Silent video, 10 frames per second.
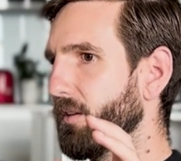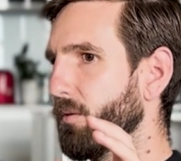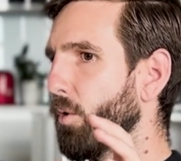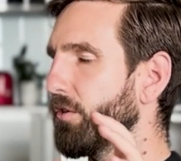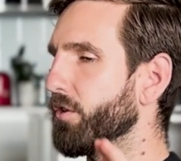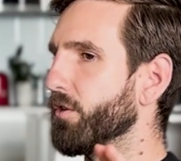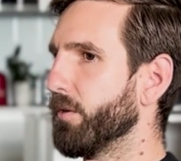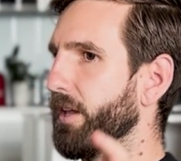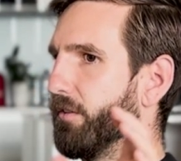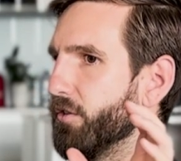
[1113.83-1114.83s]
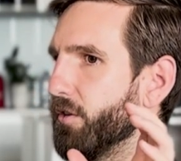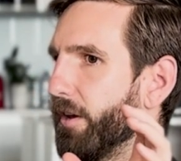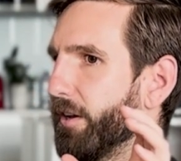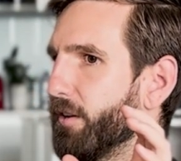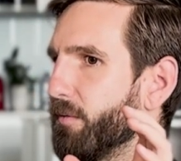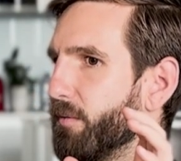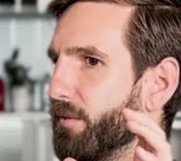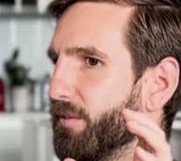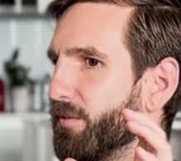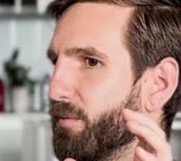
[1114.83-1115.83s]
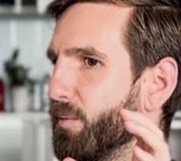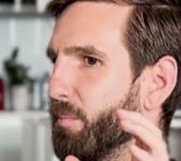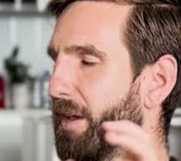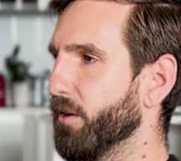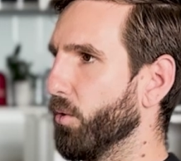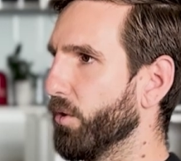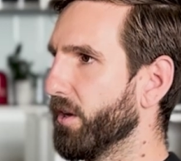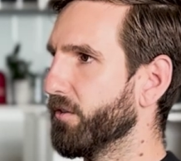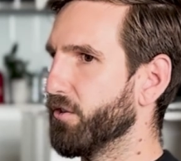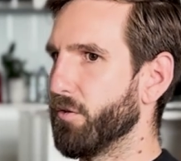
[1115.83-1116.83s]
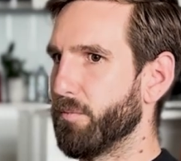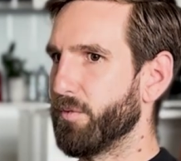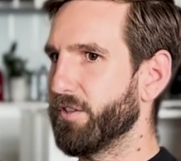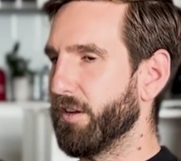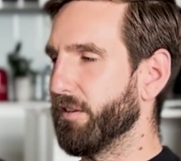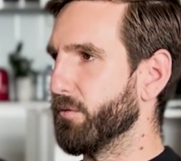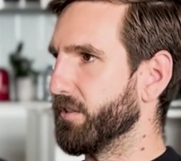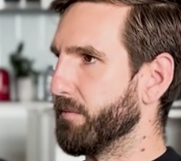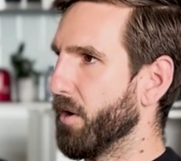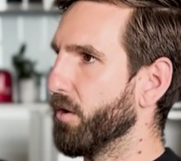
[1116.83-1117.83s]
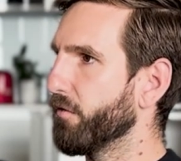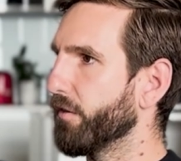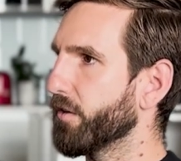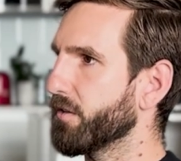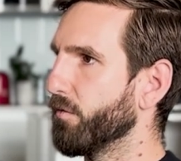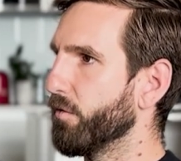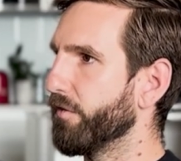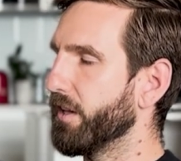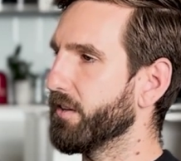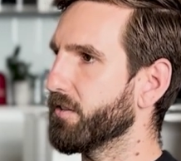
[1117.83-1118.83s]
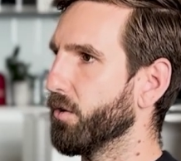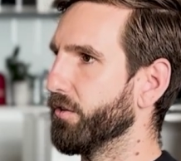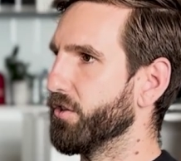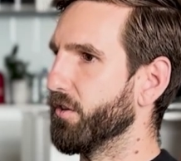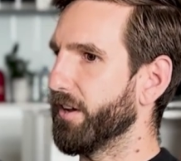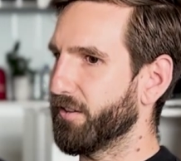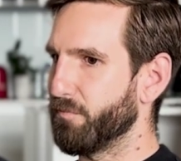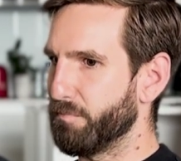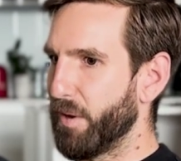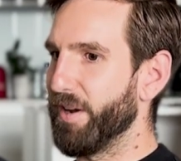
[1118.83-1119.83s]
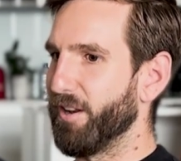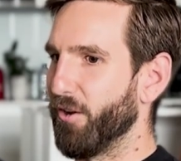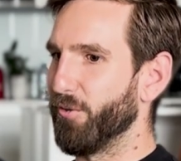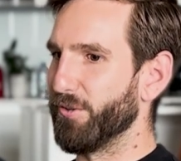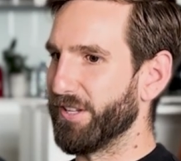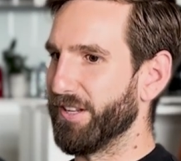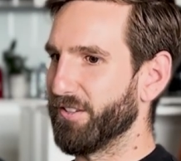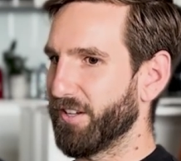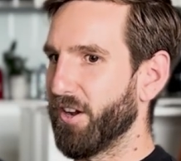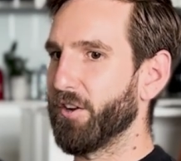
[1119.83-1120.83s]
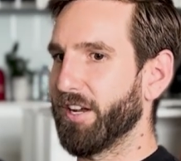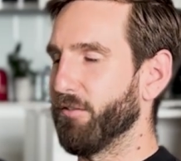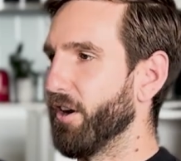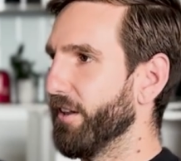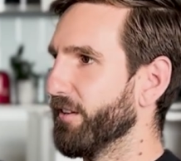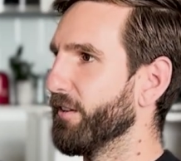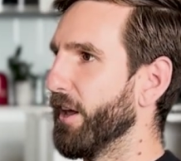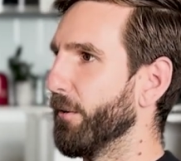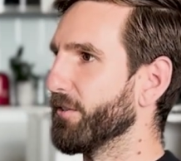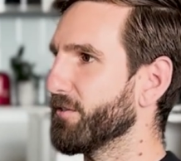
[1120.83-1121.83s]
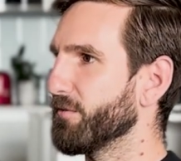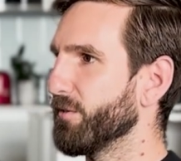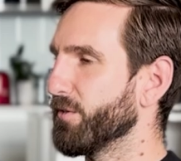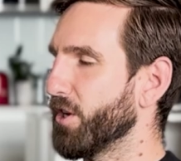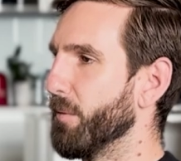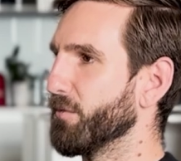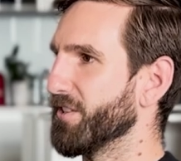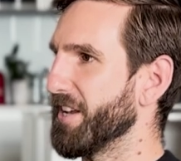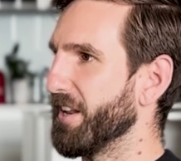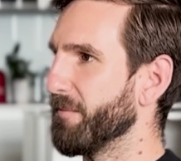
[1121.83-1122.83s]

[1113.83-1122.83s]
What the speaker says: What did you do then? Did you make an order? Did you see if there was a demand first of all for this, or did you just buy loads and then say, okay, right, now it's time to sell it?